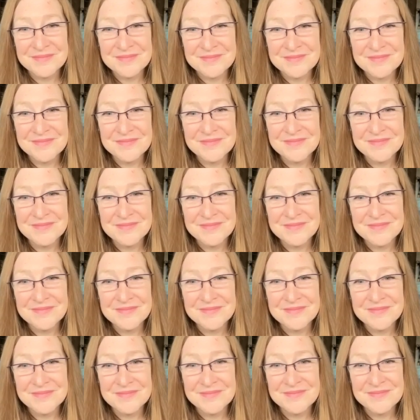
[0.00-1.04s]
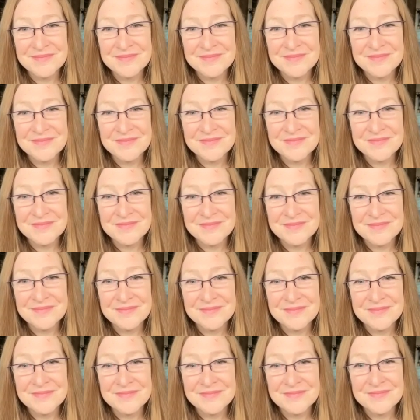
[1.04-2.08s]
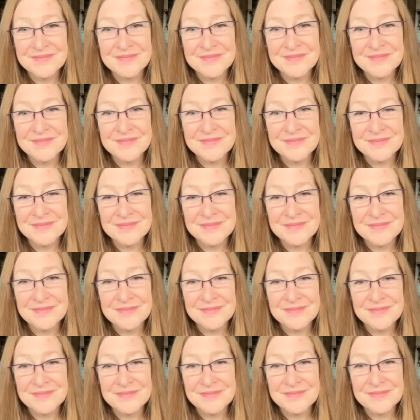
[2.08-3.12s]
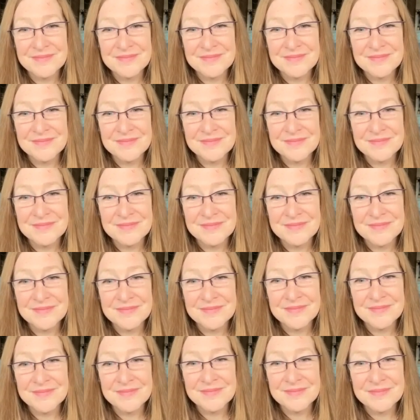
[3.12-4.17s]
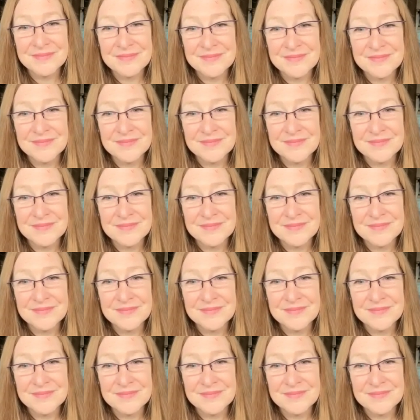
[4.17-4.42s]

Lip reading: The person shown says nothing.